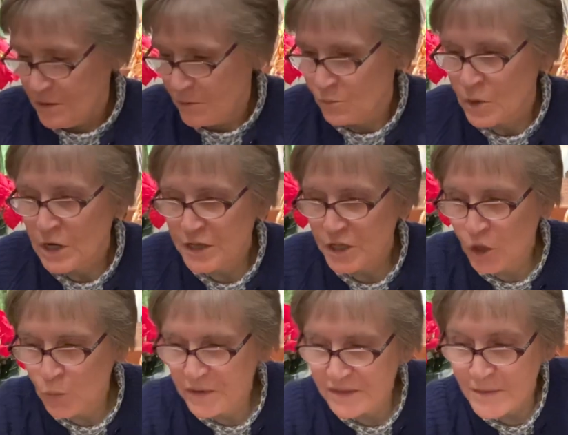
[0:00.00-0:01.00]
We're going to go
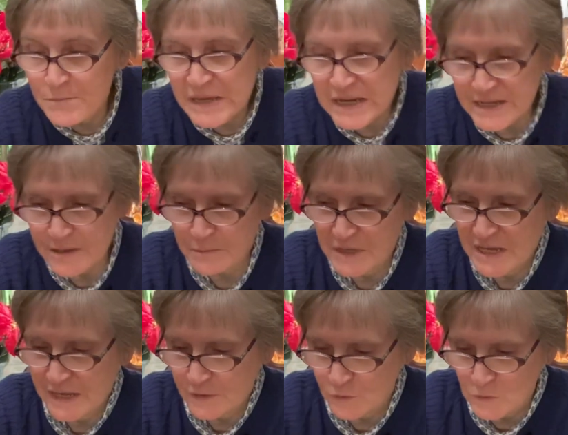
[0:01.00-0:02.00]
with the medium
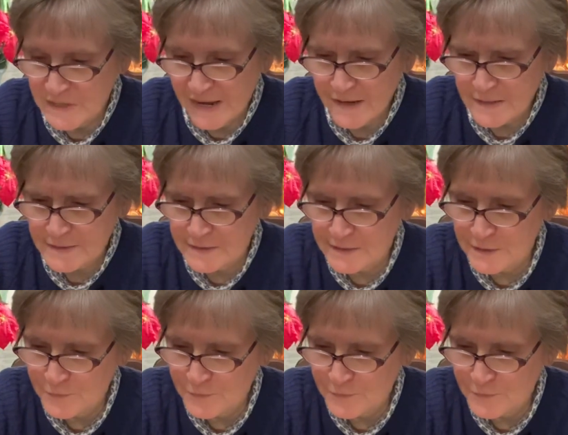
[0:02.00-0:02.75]
candle next.